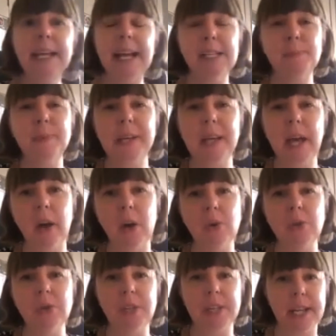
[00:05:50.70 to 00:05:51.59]
as we get
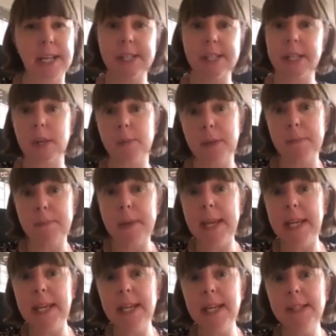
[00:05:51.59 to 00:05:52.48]
older, then it's going to be
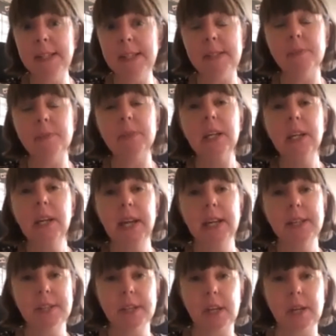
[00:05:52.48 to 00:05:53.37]
peers.
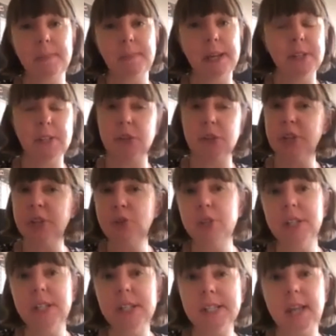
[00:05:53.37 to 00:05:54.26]
It's going to be, so
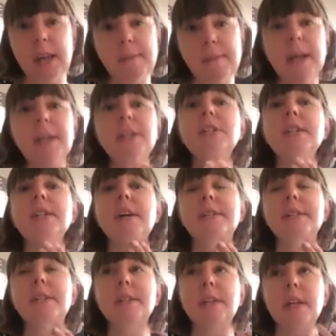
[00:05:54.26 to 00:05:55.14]
children the same age as
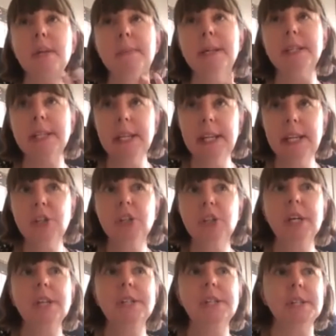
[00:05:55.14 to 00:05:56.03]
us, it's going to be
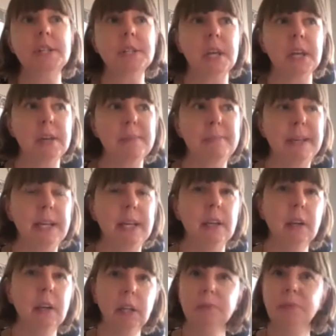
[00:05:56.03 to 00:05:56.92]
teachers, it's going to
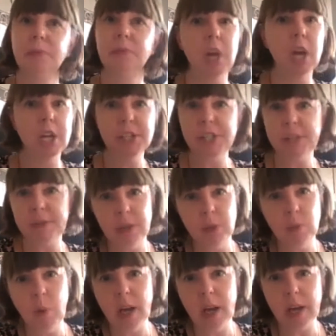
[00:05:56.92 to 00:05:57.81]
be
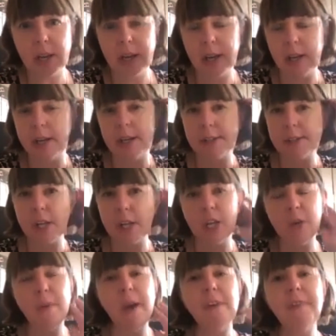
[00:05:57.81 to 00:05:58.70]
nursery workers,
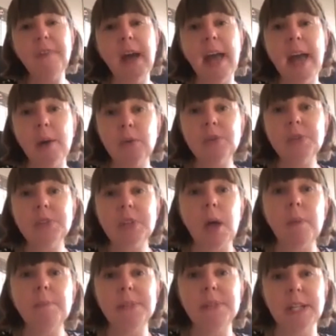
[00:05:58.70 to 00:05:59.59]
whoever else
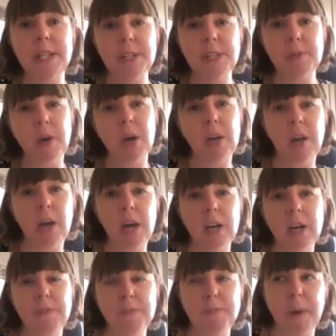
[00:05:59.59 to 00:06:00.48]
comes into our
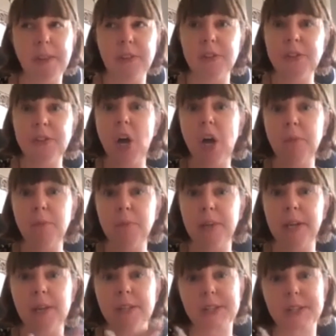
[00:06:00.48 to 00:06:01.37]
lives. By the time
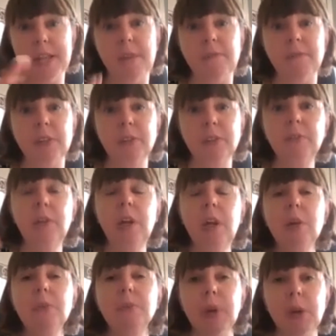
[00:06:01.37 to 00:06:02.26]
we are 7,
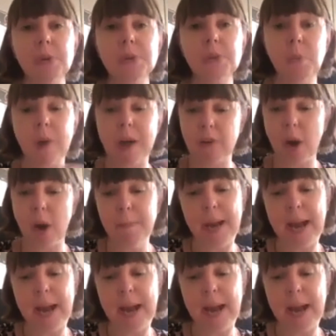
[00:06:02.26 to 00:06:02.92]
those are where our